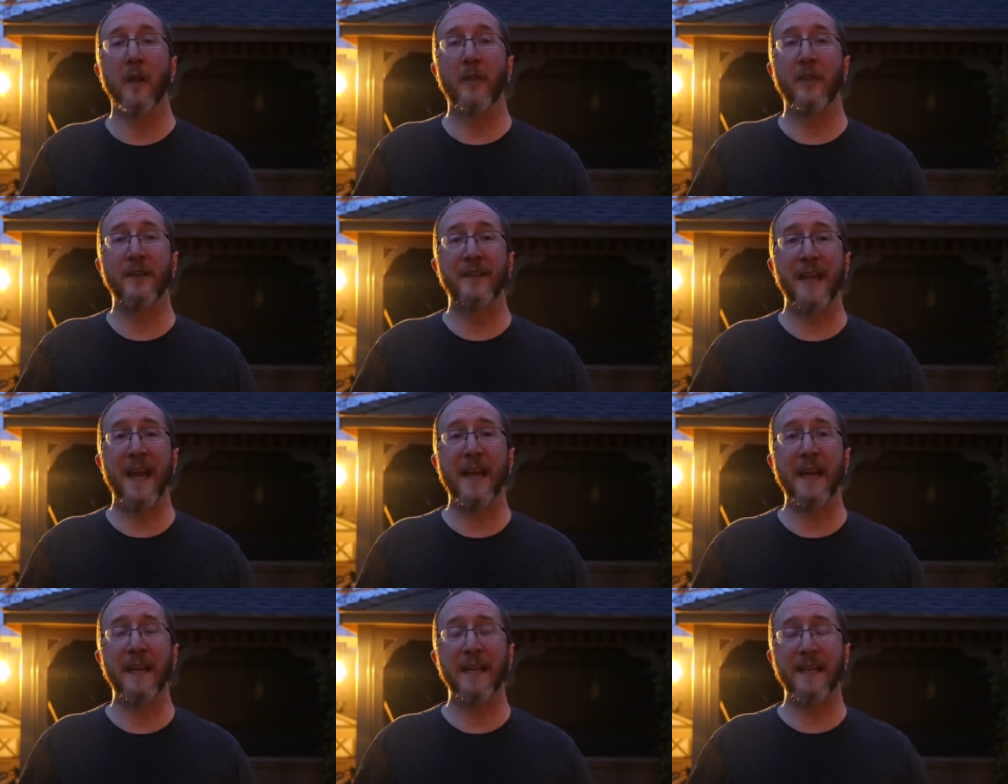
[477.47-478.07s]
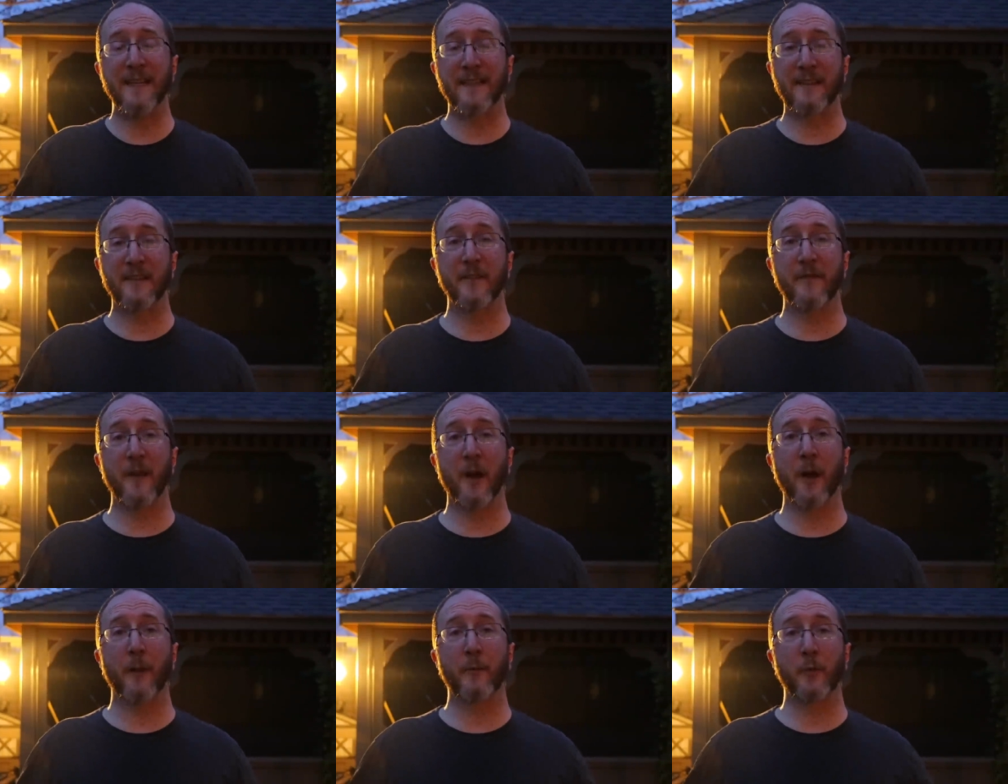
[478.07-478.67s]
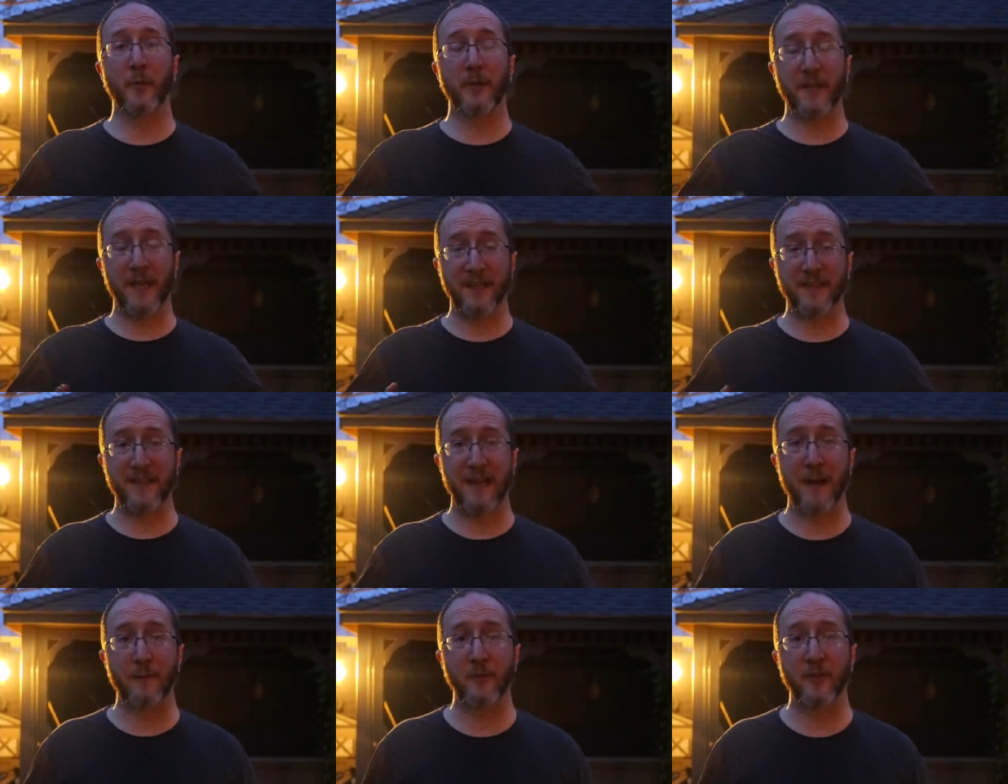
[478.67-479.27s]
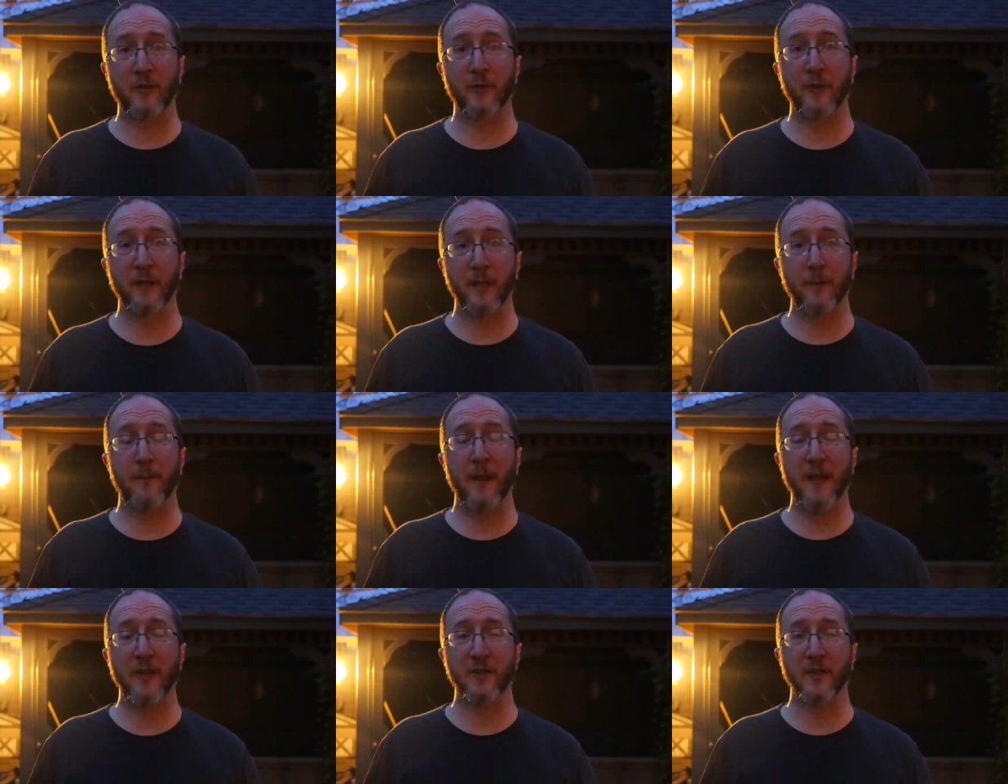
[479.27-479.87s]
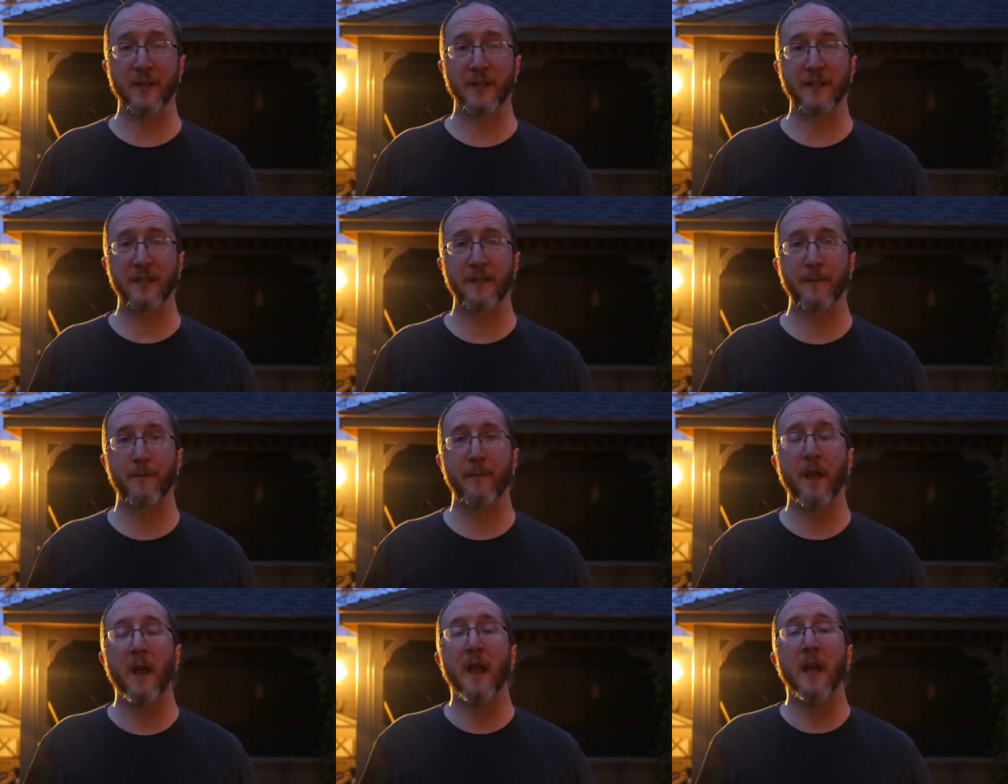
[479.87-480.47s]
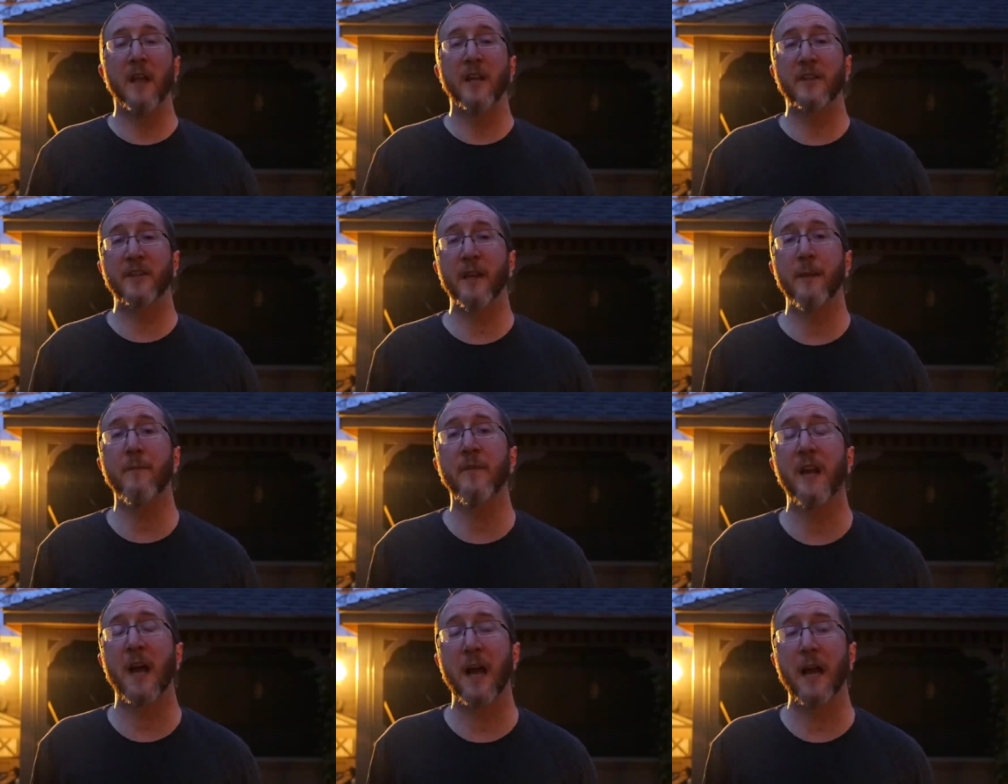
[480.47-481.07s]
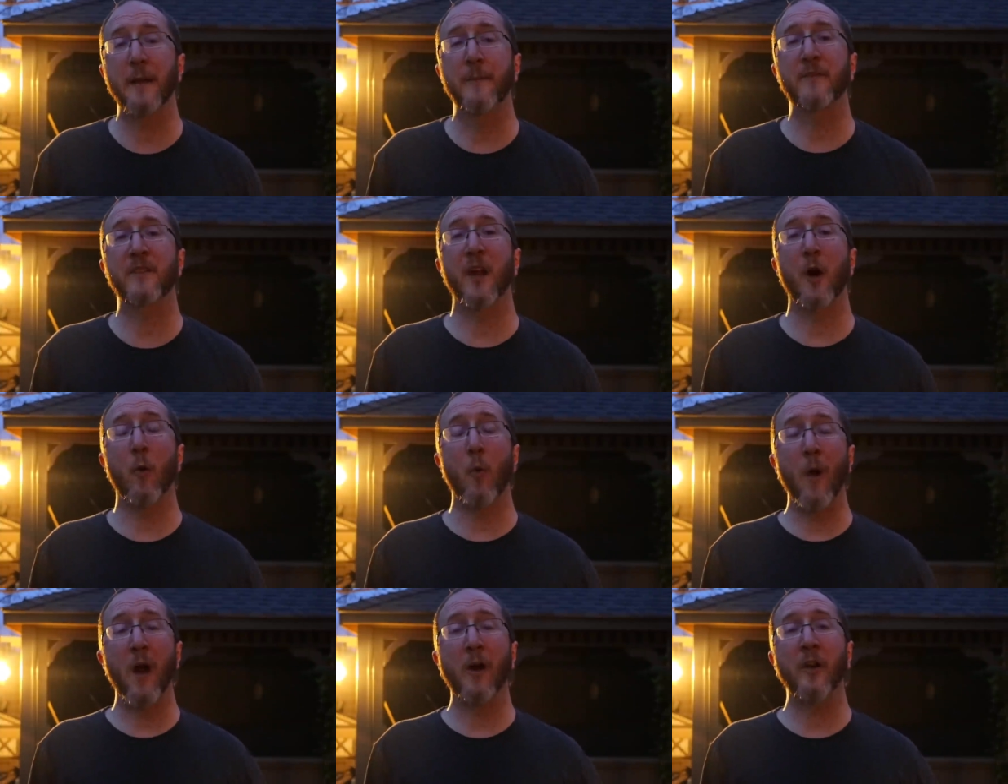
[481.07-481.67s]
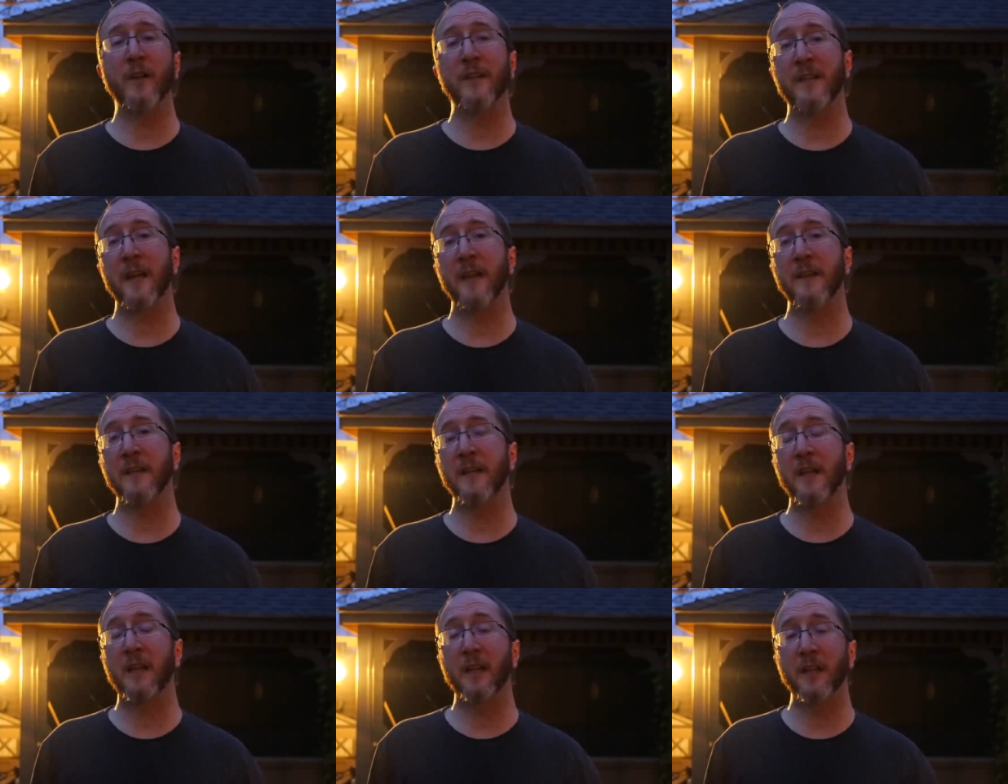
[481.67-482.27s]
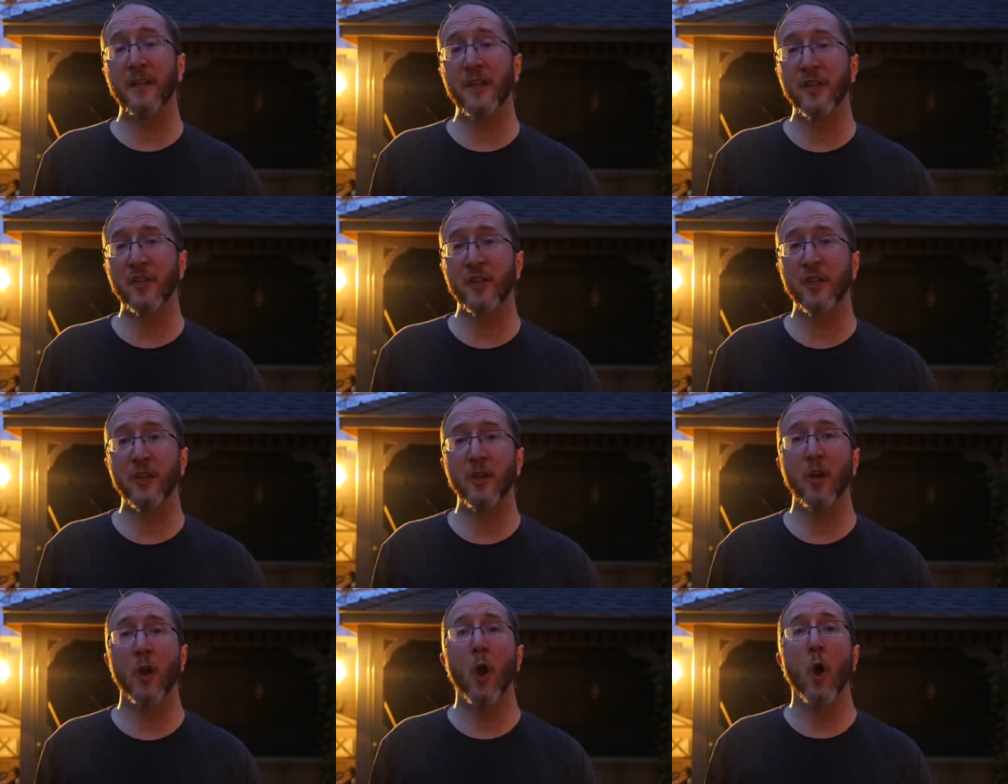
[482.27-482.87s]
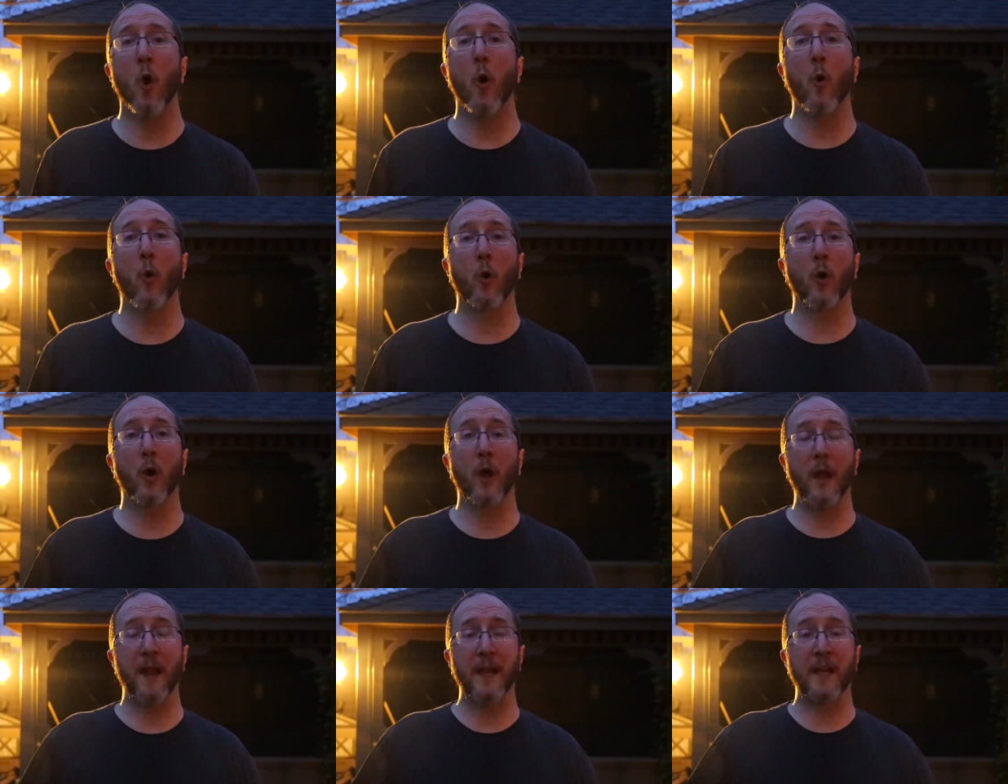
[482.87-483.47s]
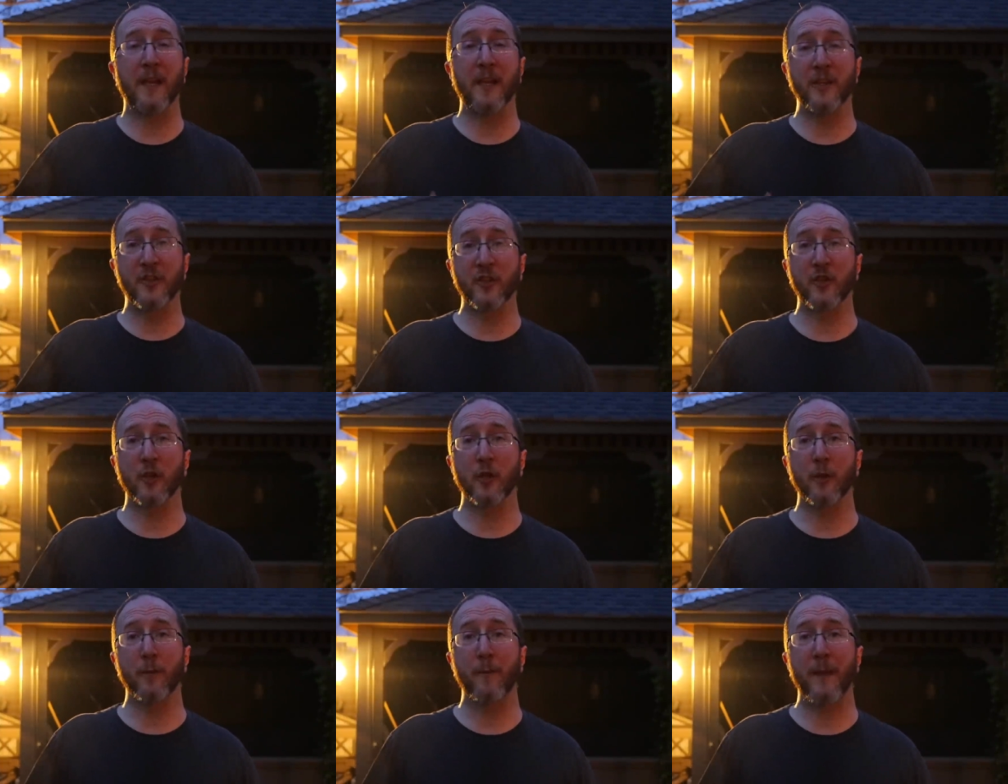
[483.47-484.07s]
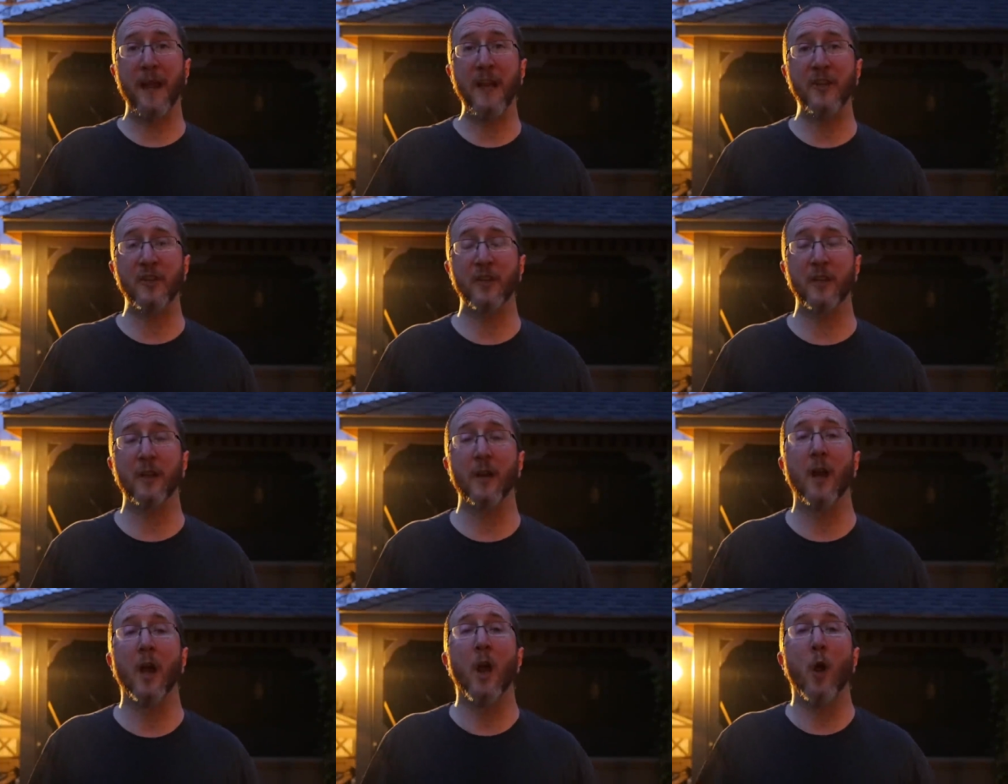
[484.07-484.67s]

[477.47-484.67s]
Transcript: The data is developed with Tysabri treated patients. Sometimes a well intended clinician or a concerned patient